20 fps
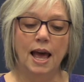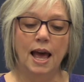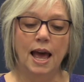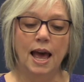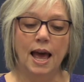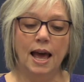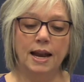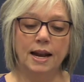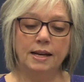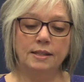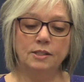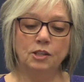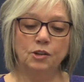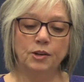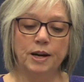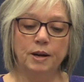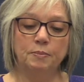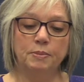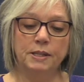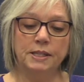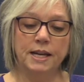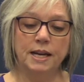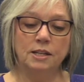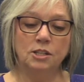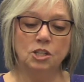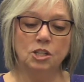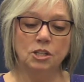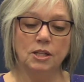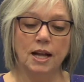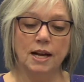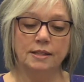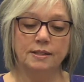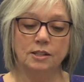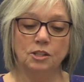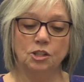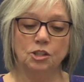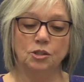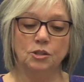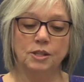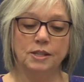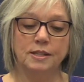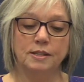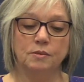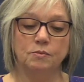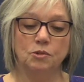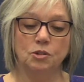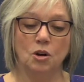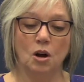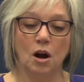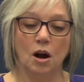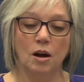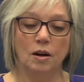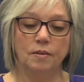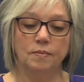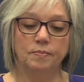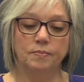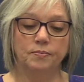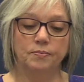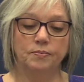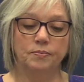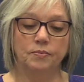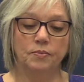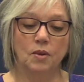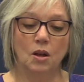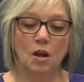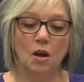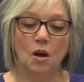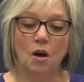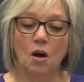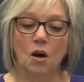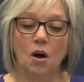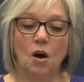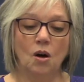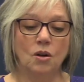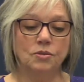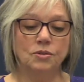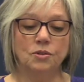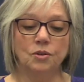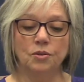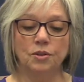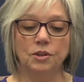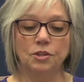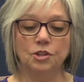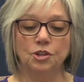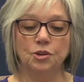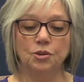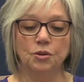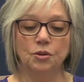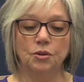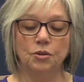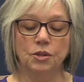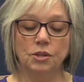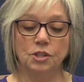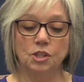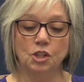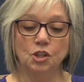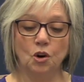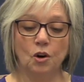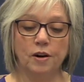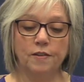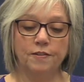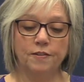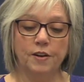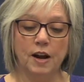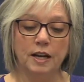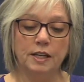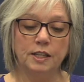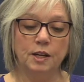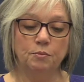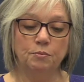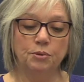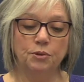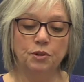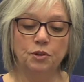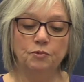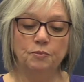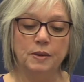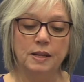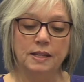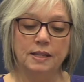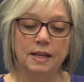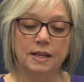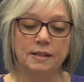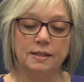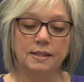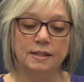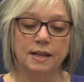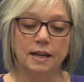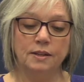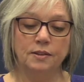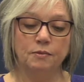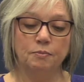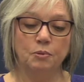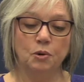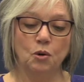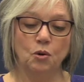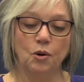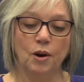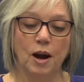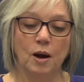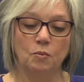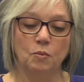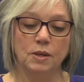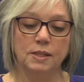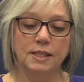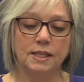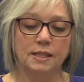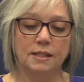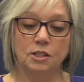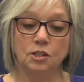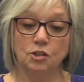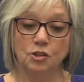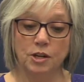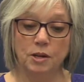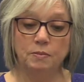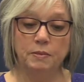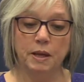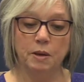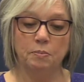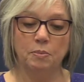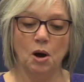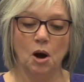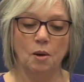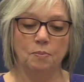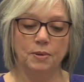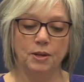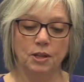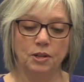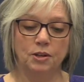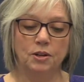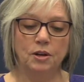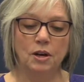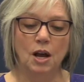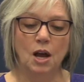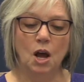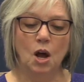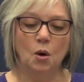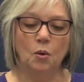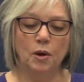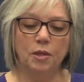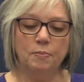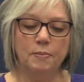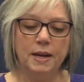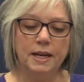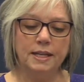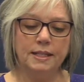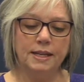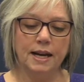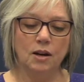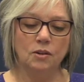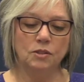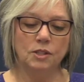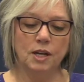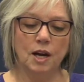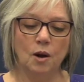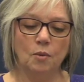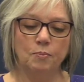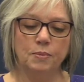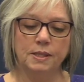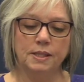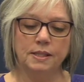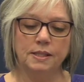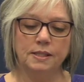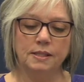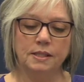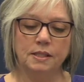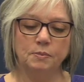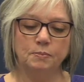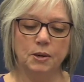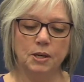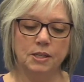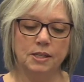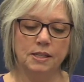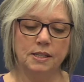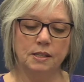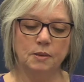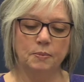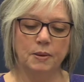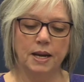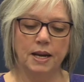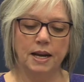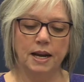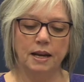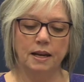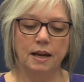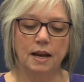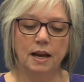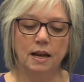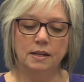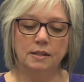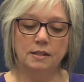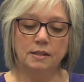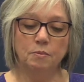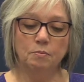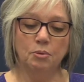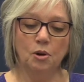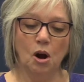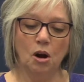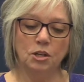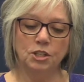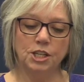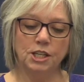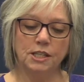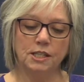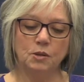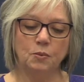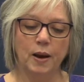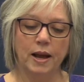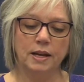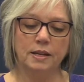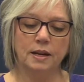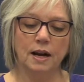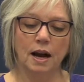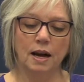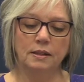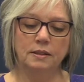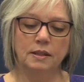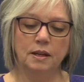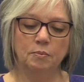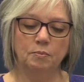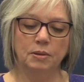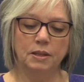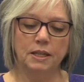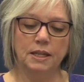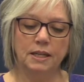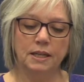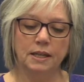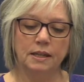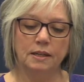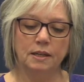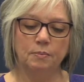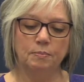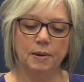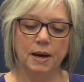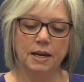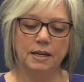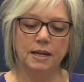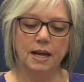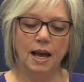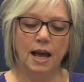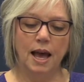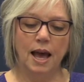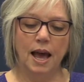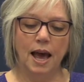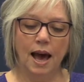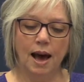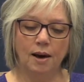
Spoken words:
and has great potential as a tourism draw. Also, the storefront improvement incentive program was extremely popular, with many downtown businesses participating. Some projects went uncompleted, but have